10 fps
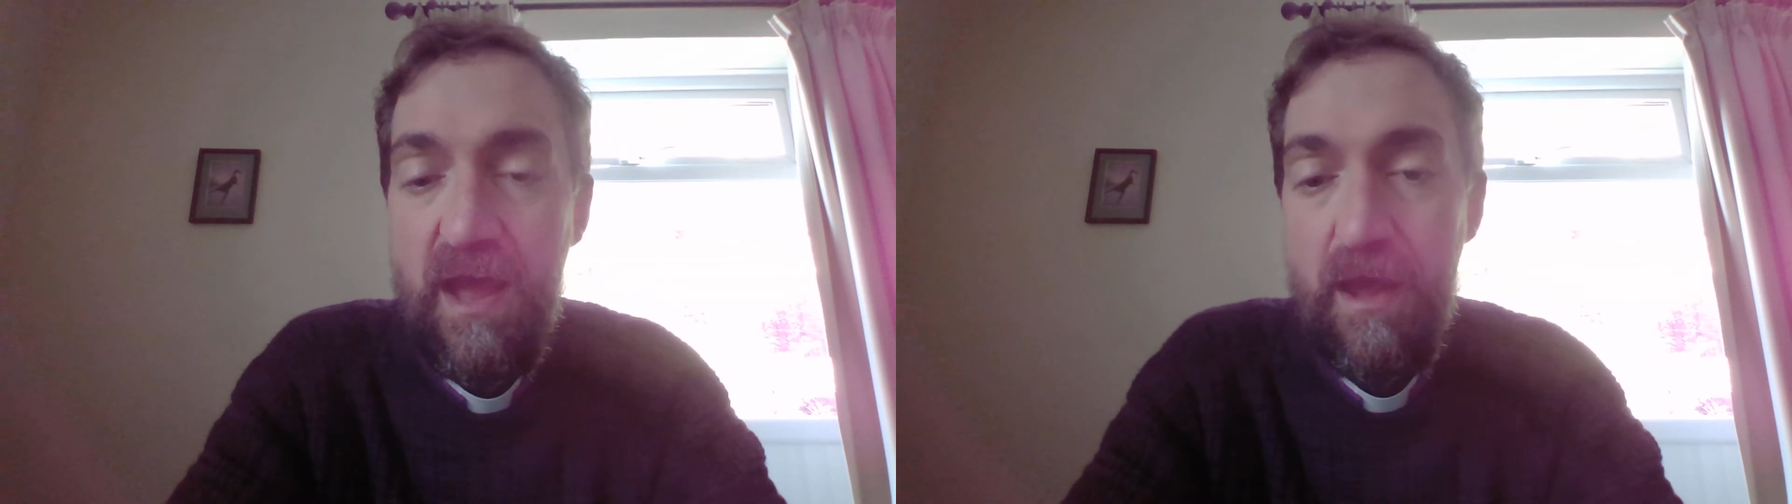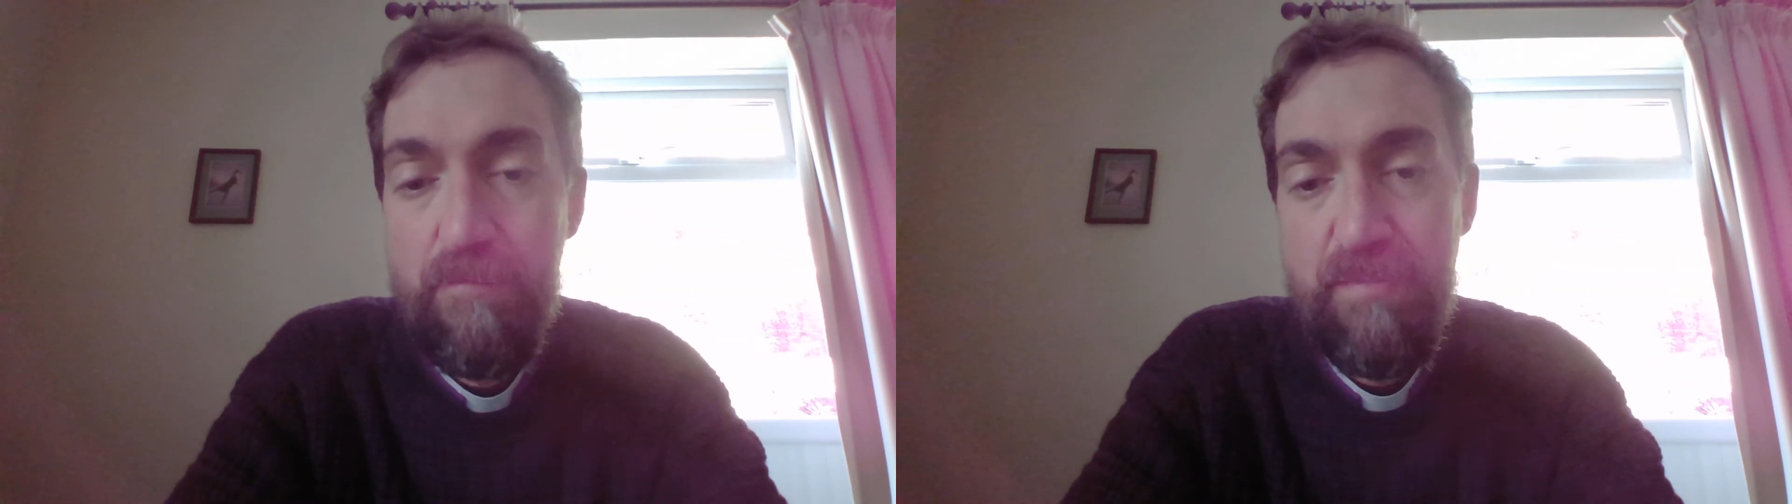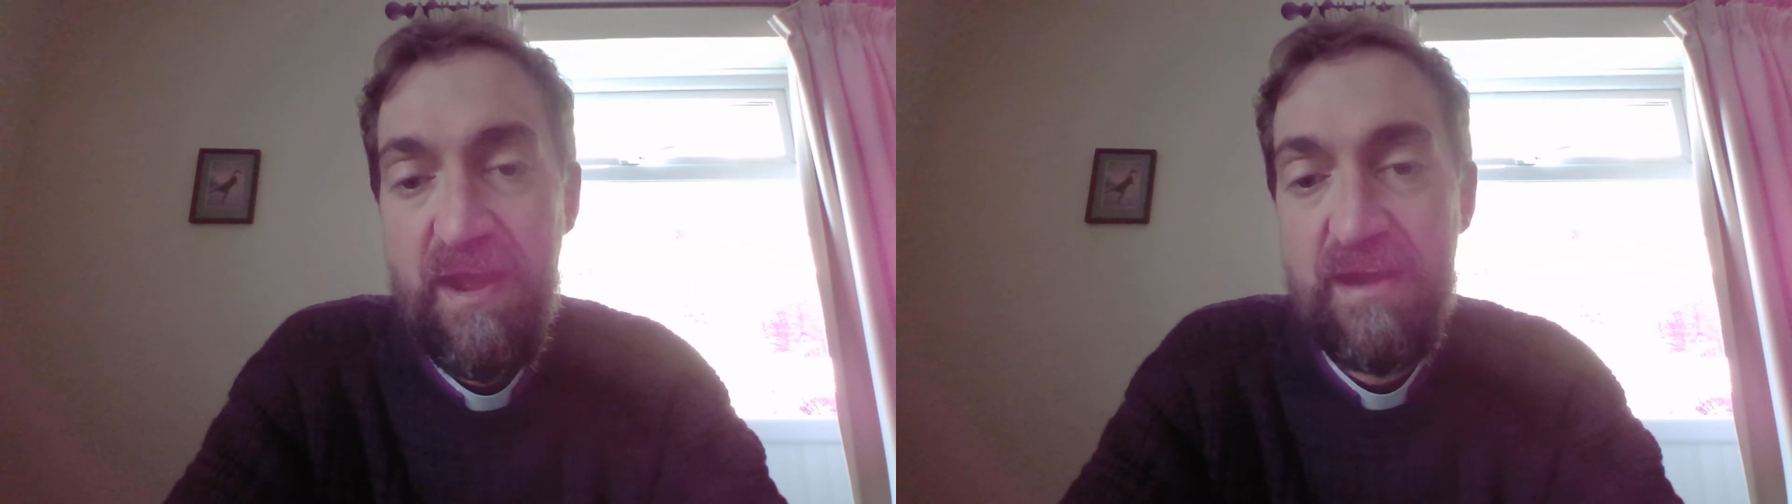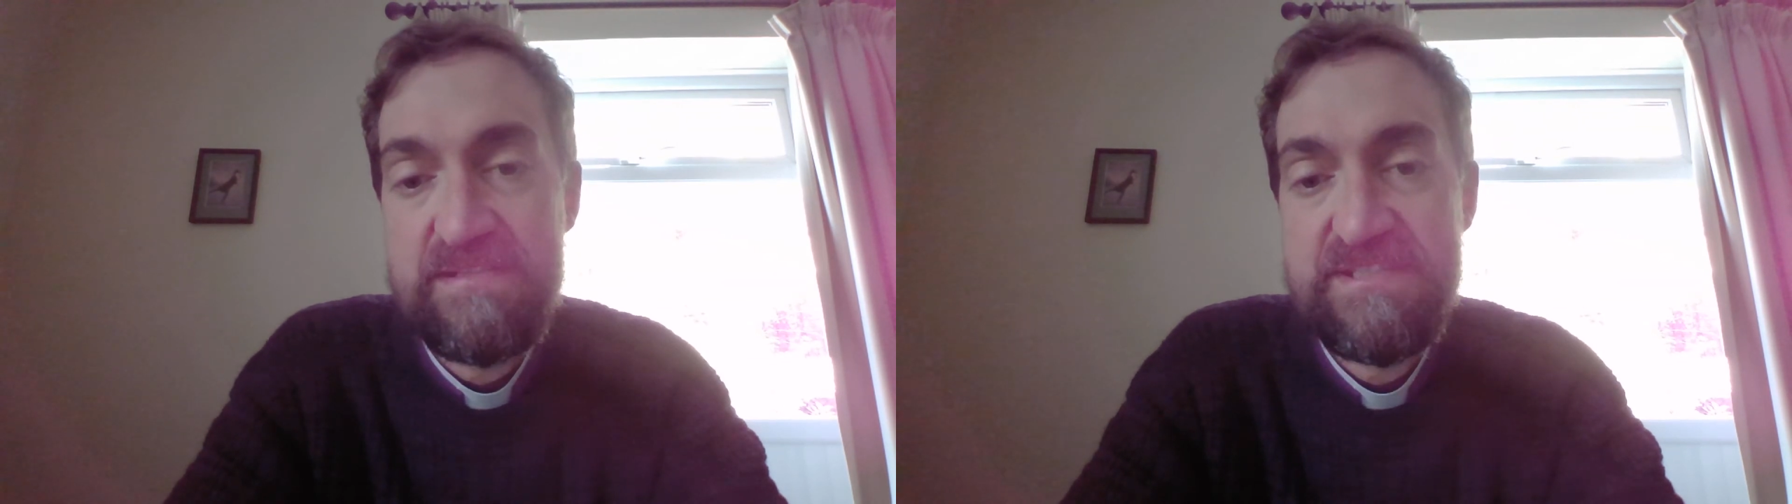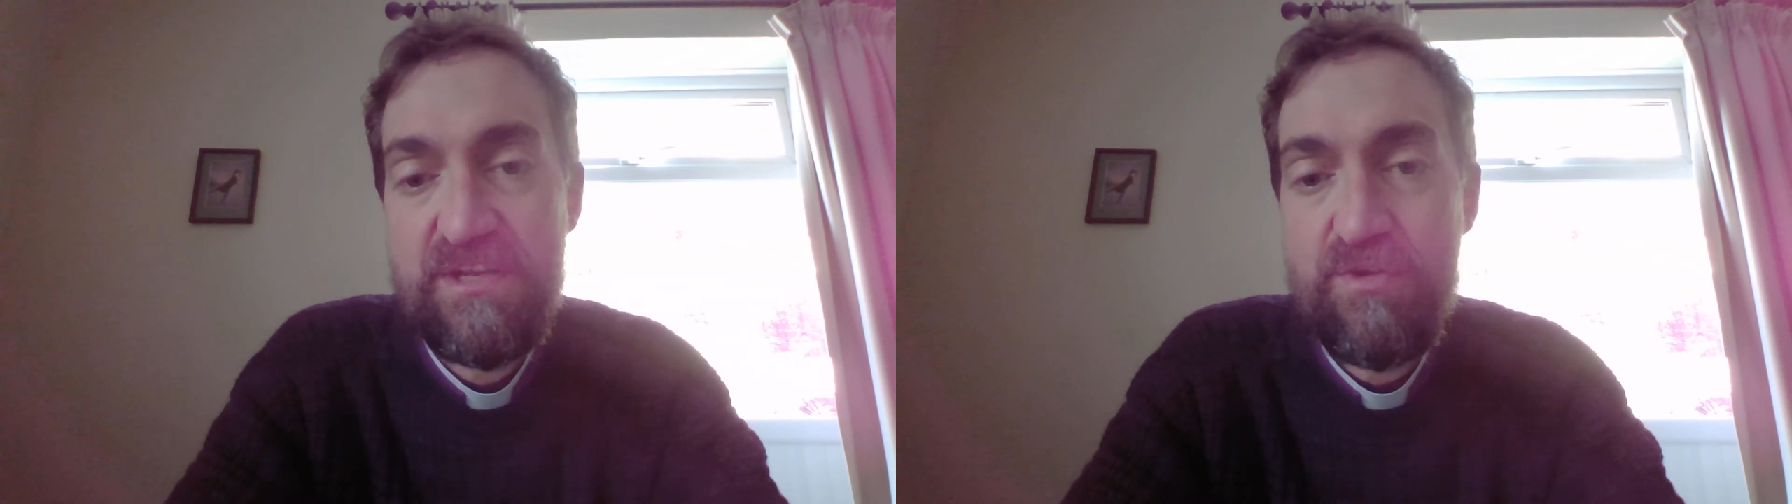
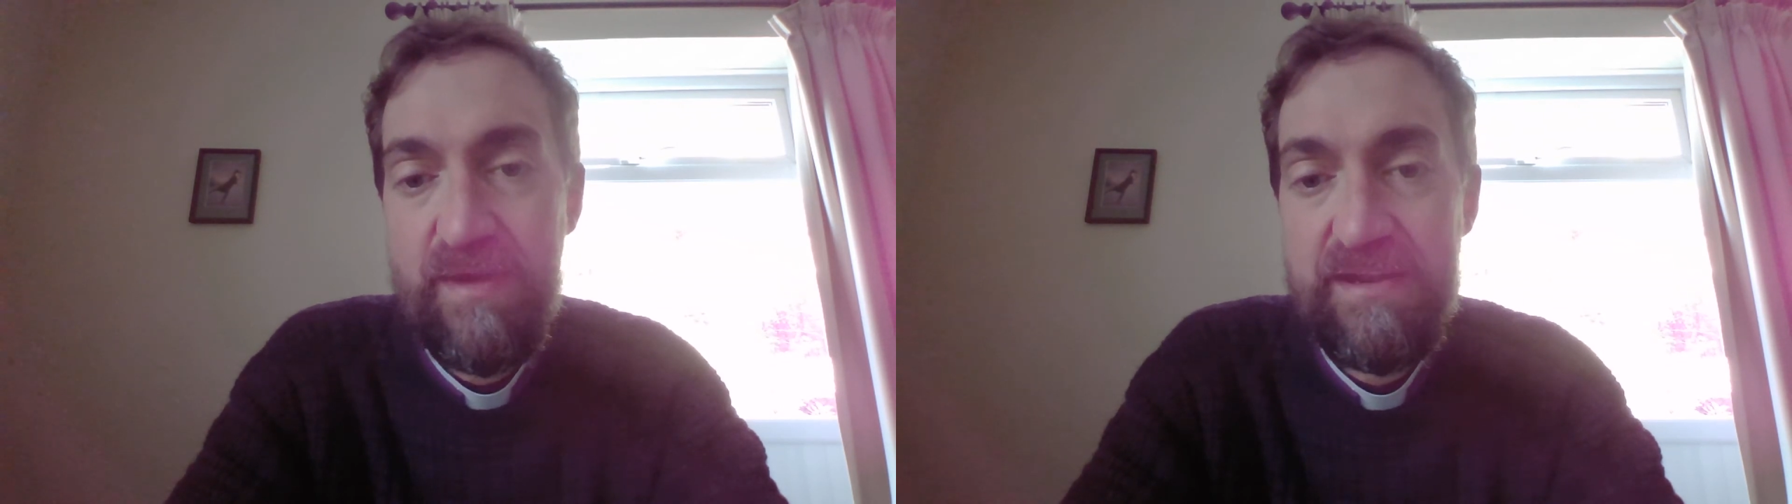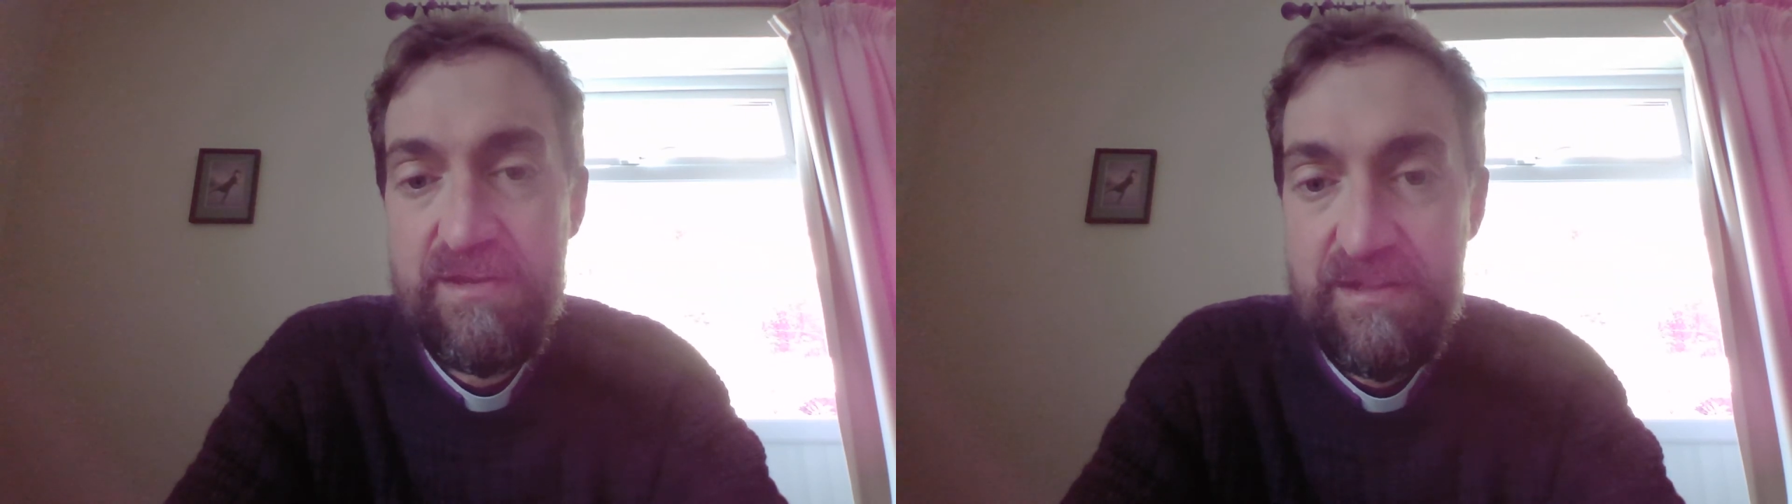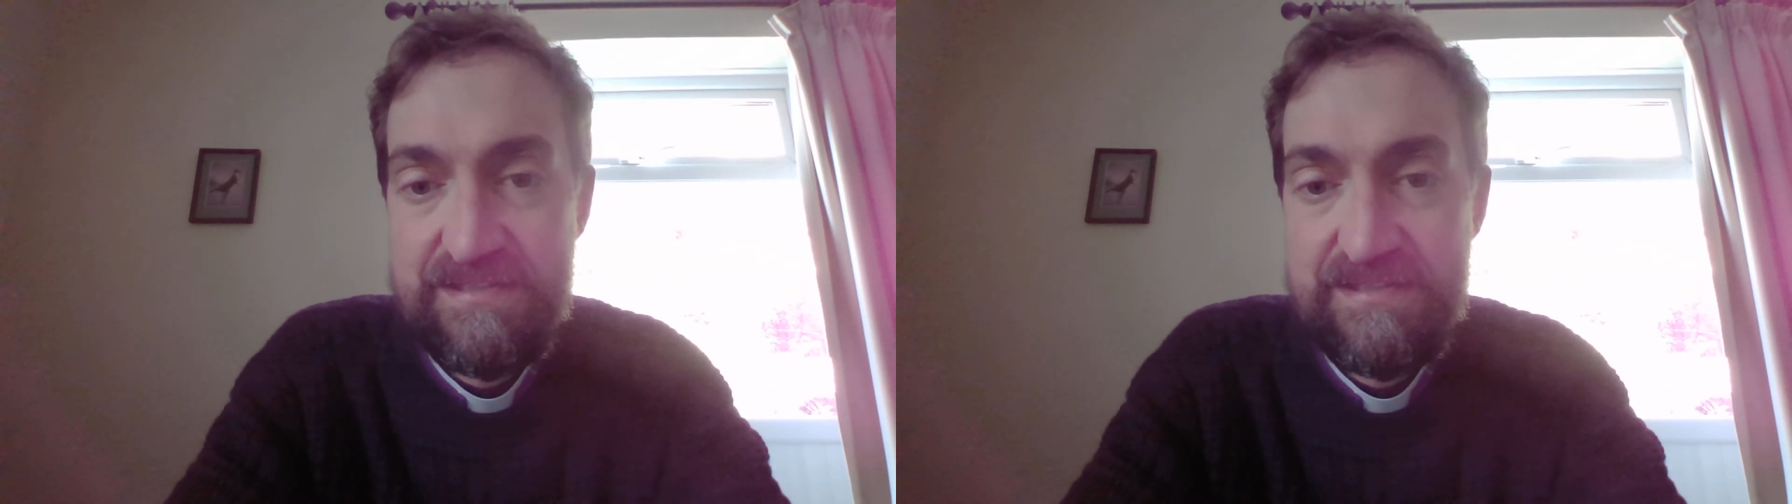about Grendel